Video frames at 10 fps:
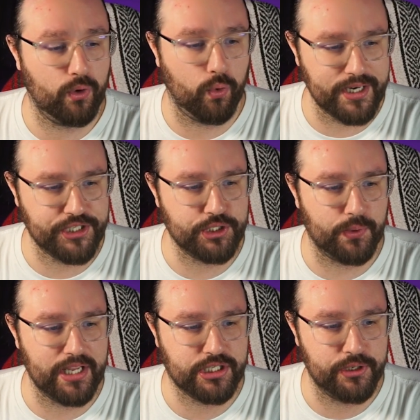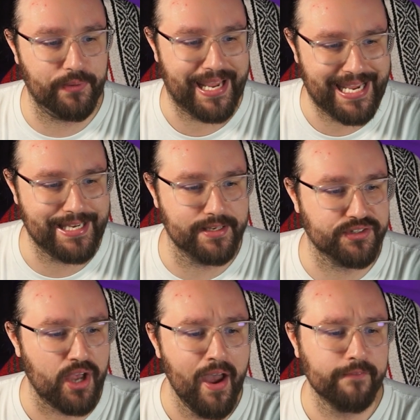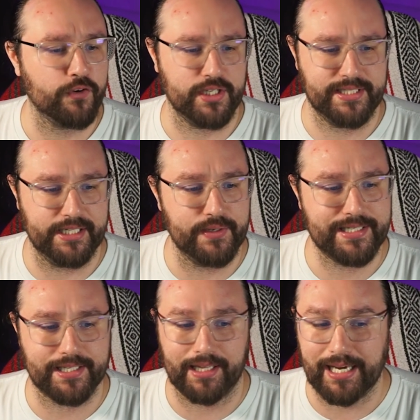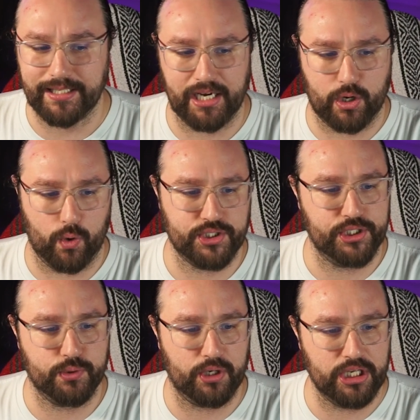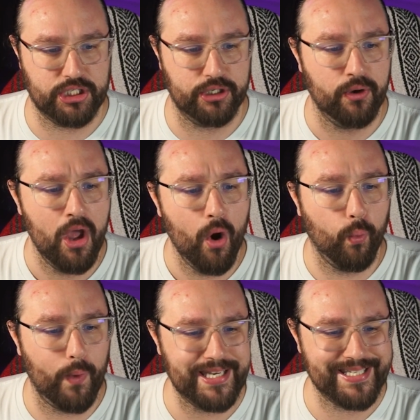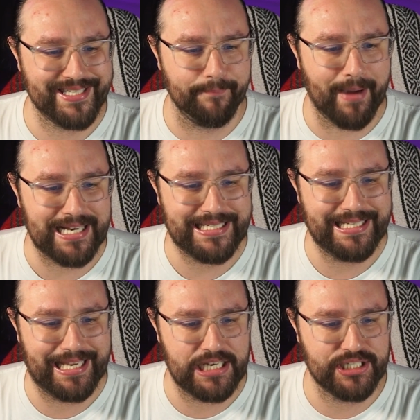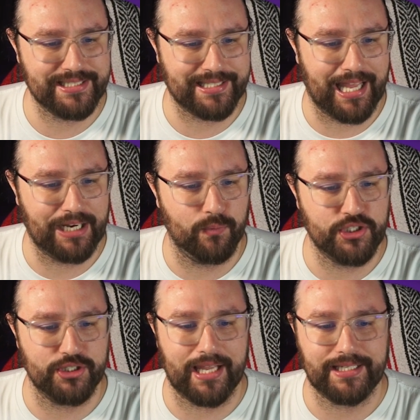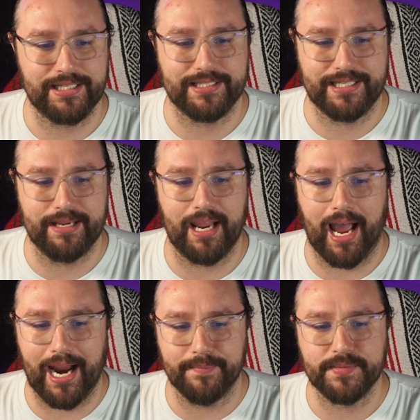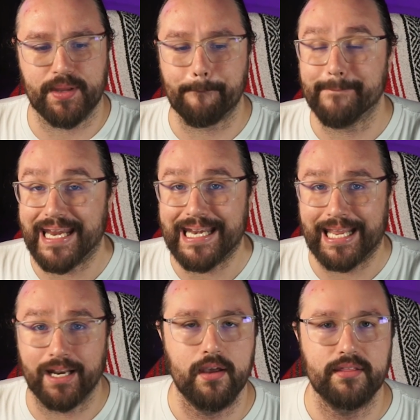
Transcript: Question 22 is, for the series selected in question 22, which Tamashii Nations line would you like to see items made in?